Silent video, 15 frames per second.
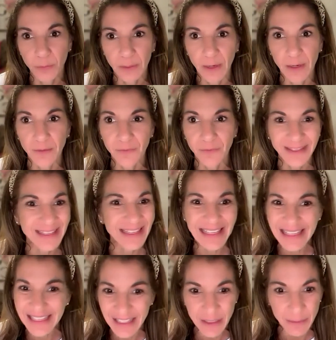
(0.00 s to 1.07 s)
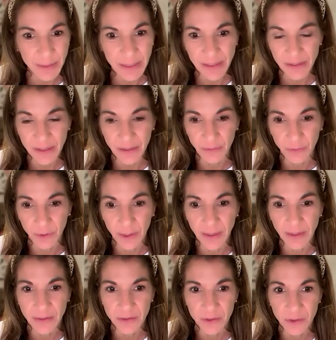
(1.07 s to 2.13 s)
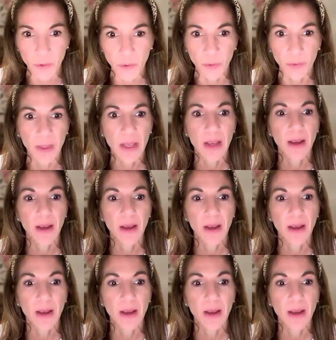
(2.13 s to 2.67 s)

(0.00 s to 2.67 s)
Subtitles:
kind of like easy peasy, right? So,